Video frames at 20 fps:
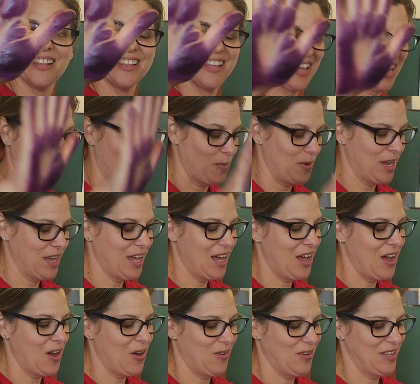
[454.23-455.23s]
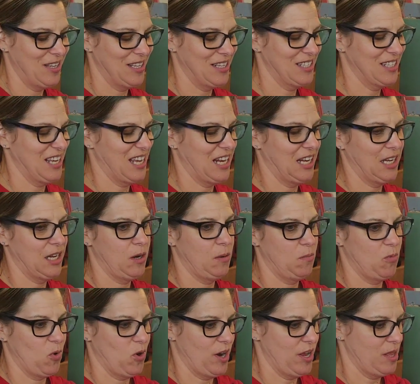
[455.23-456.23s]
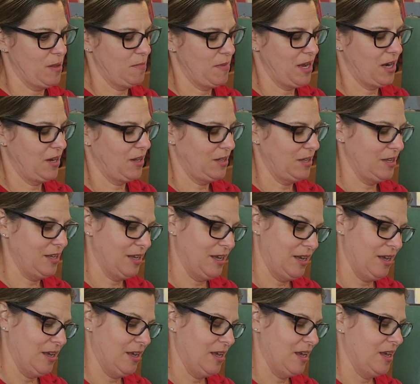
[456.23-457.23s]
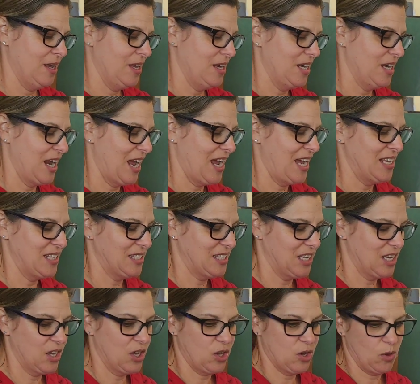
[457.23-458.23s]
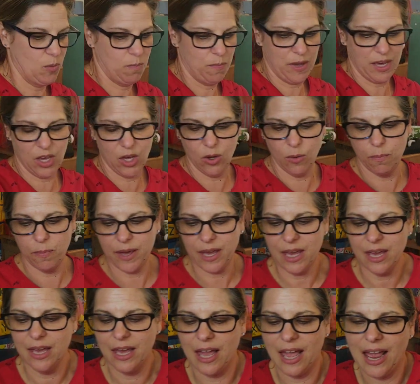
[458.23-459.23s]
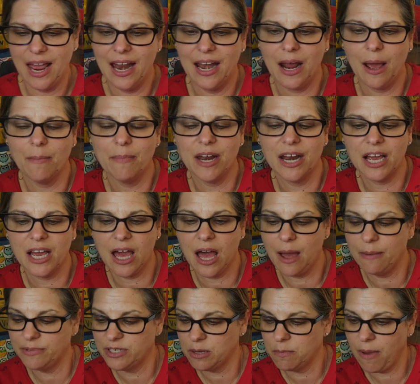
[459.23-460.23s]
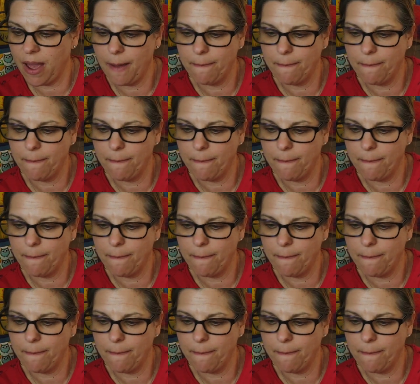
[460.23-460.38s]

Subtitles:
There we go. Let's get a little more in the middle. Nice and goopy. And I'm going to come to my